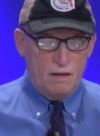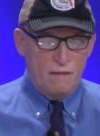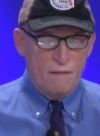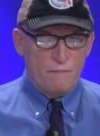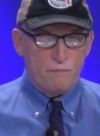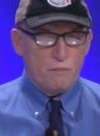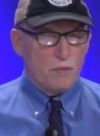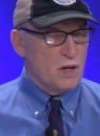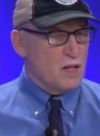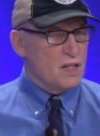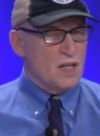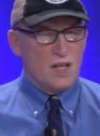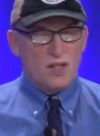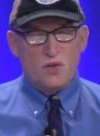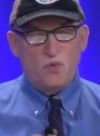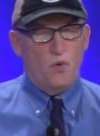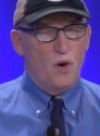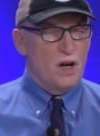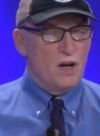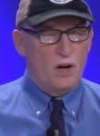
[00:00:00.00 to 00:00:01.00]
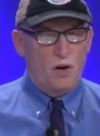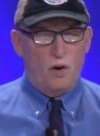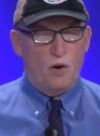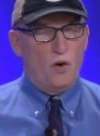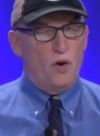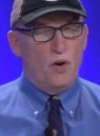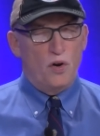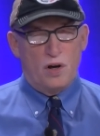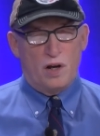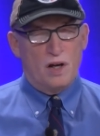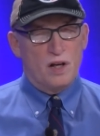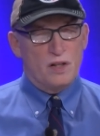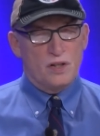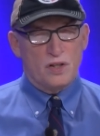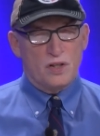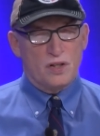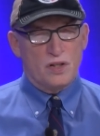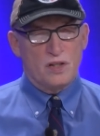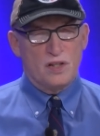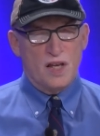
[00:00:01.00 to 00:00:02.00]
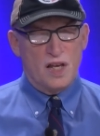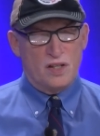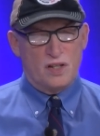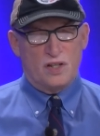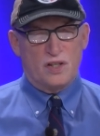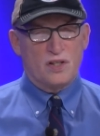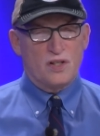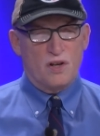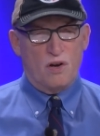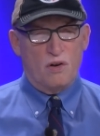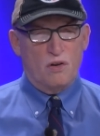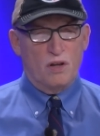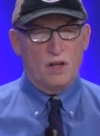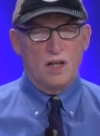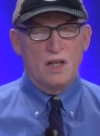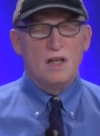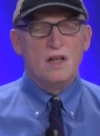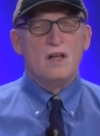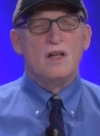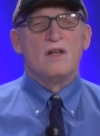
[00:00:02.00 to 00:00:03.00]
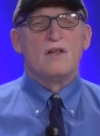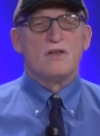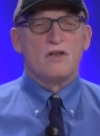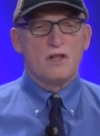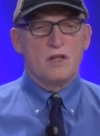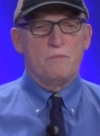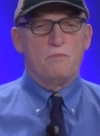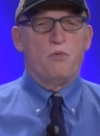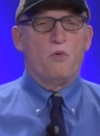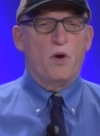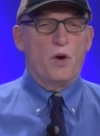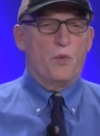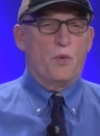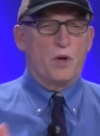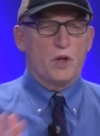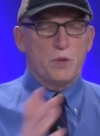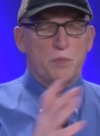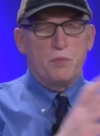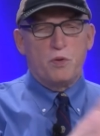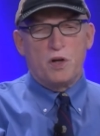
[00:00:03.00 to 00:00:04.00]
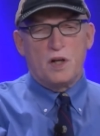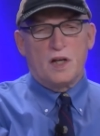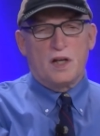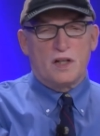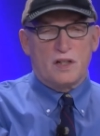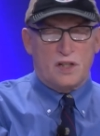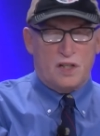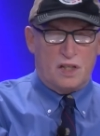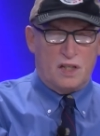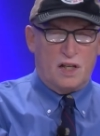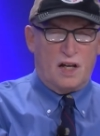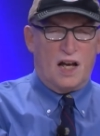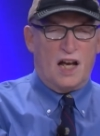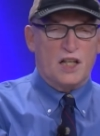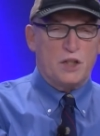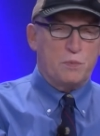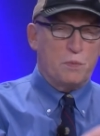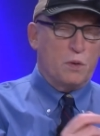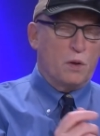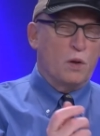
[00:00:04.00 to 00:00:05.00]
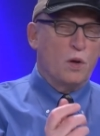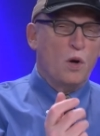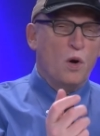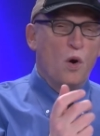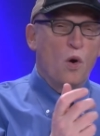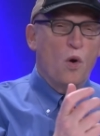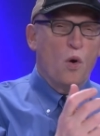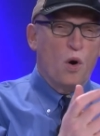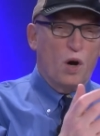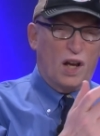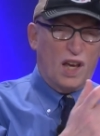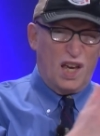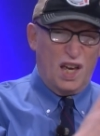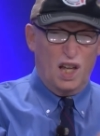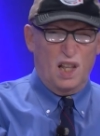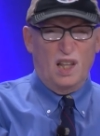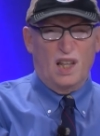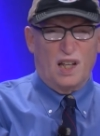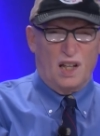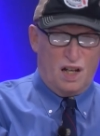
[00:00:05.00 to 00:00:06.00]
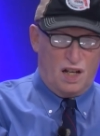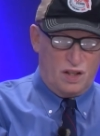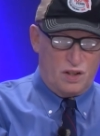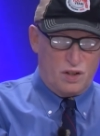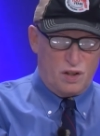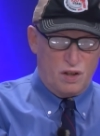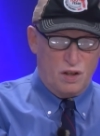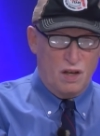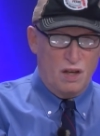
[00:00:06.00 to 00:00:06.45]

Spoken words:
but it doesn't want to hurt us necessarily to the point where it's putting us in the hospital or killing us.